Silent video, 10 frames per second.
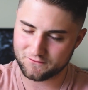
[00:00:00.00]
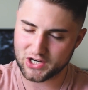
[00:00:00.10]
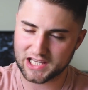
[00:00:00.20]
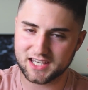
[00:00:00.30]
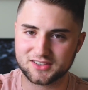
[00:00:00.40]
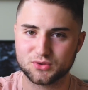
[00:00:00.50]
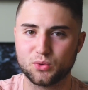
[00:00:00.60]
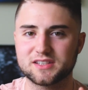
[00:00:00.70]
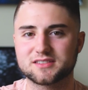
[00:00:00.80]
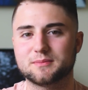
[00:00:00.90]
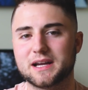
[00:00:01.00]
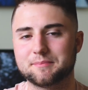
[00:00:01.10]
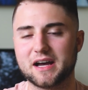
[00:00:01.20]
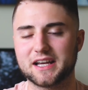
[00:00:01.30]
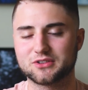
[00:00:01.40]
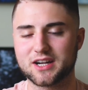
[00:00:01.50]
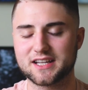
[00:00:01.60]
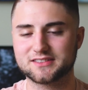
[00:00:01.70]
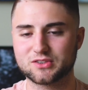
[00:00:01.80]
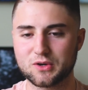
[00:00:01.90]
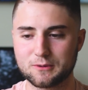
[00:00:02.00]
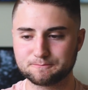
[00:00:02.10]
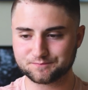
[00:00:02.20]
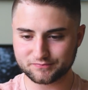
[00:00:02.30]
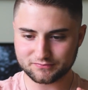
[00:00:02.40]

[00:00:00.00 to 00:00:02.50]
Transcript: freaking twists my mind, right? So